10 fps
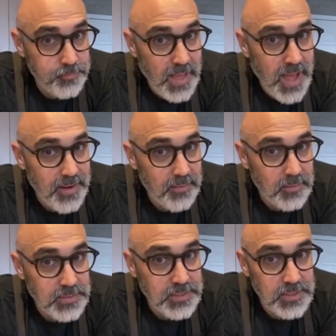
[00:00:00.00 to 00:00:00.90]

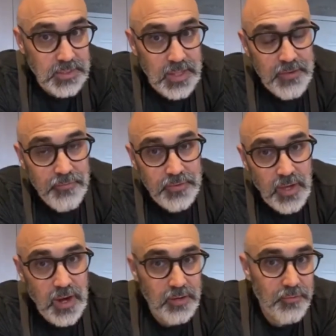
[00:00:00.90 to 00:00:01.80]
that still life
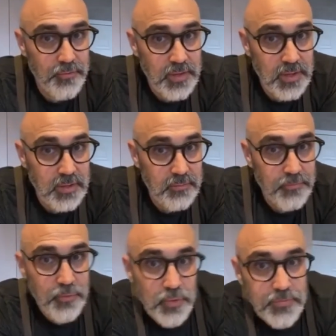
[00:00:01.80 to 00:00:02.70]
photography,
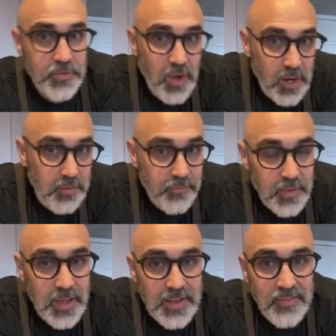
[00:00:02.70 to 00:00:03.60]
food
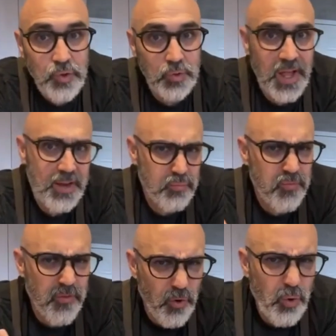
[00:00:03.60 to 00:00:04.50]
photography into
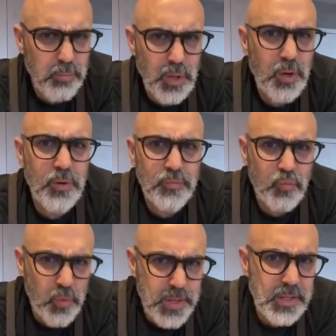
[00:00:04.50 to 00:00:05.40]
like full
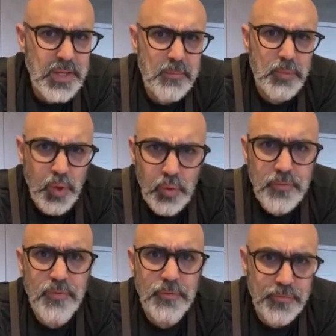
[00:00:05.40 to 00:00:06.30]
blown, really
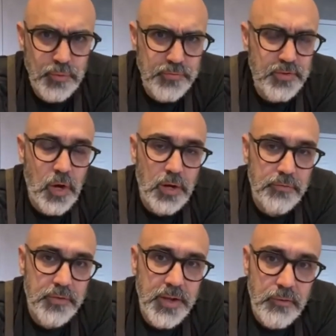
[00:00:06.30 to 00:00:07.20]
beautiful food
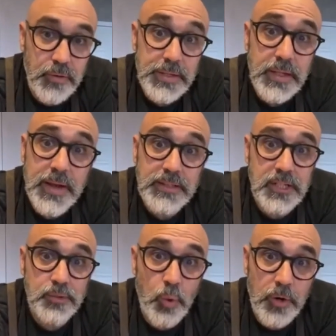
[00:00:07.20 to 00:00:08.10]
photography. And I really liked
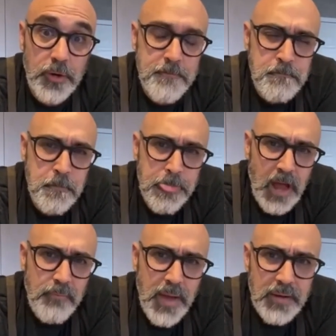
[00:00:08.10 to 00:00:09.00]
his work.
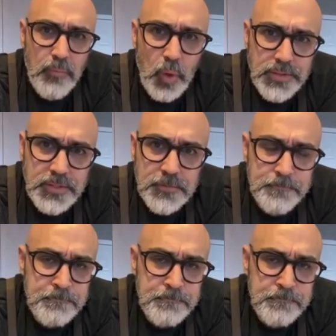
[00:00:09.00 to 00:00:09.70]
I met him once,